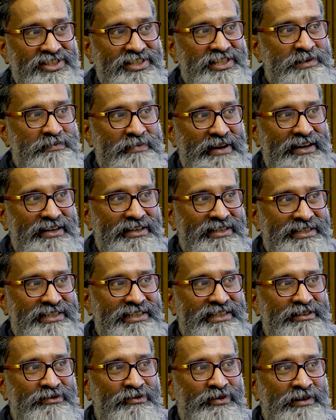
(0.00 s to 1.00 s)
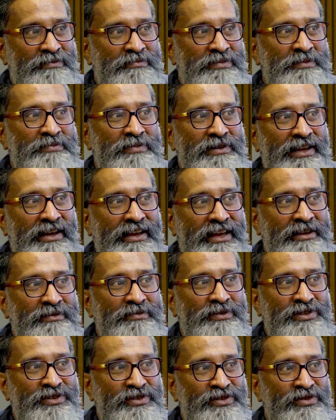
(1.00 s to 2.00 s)
disparity in what people are
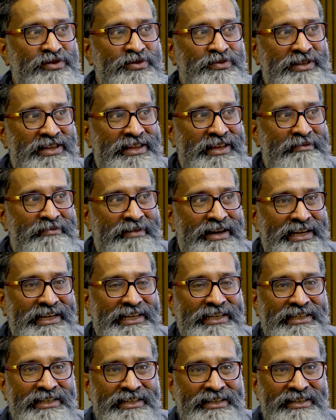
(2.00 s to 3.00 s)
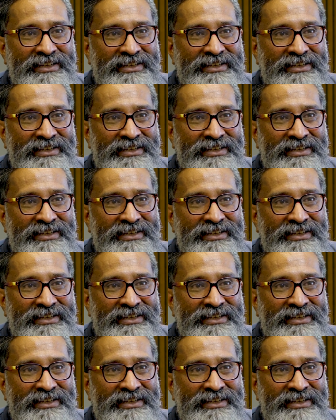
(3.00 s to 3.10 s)
able to do with their money,